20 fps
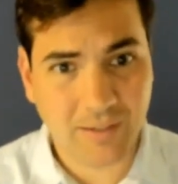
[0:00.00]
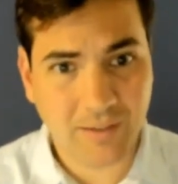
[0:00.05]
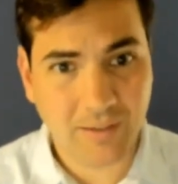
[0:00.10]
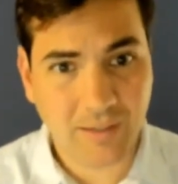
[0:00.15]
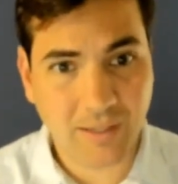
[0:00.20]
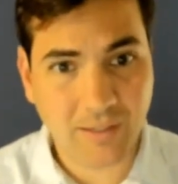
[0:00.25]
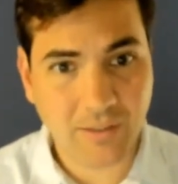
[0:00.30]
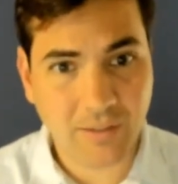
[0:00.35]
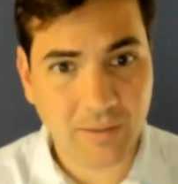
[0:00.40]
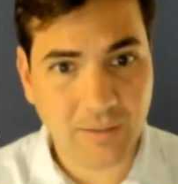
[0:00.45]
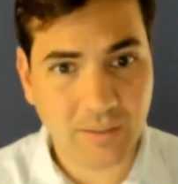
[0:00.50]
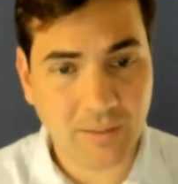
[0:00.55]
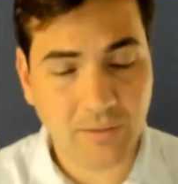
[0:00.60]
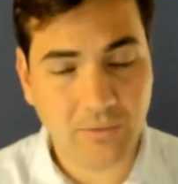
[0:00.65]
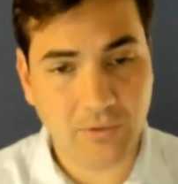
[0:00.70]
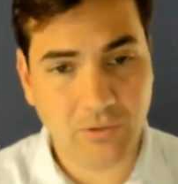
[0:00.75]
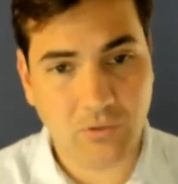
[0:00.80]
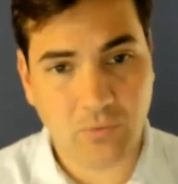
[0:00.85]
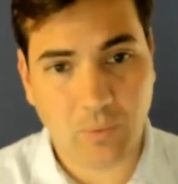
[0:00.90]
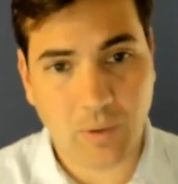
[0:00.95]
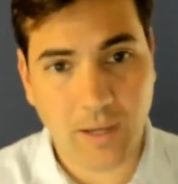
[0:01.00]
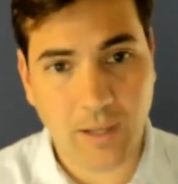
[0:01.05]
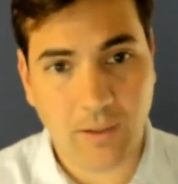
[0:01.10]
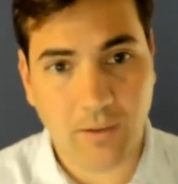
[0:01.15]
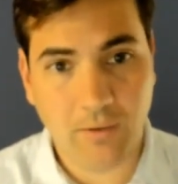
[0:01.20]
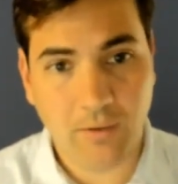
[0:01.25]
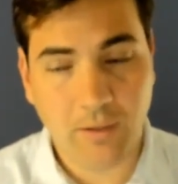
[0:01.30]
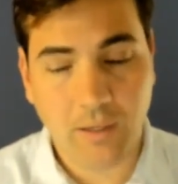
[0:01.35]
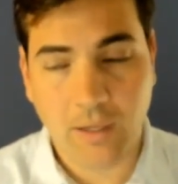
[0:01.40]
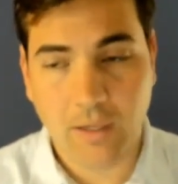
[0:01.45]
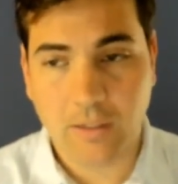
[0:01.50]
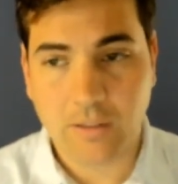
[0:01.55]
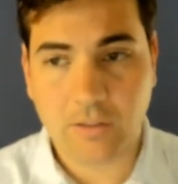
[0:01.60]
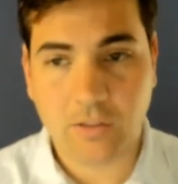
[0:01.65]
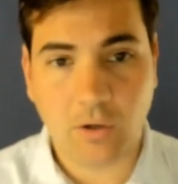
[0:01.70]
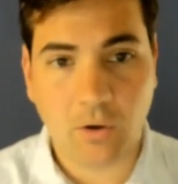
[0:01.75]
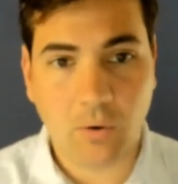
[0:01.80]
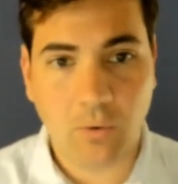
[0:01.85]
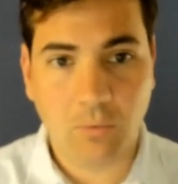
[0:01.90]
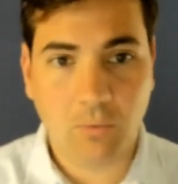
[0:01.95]
into the deal as well.
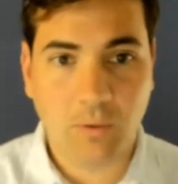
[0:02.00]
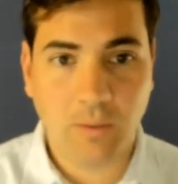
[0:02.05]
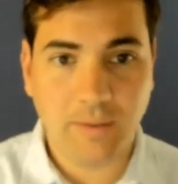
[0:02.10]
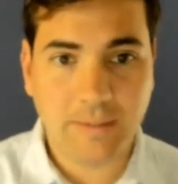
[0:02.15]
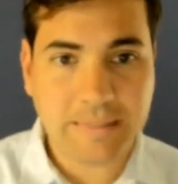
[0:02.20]
So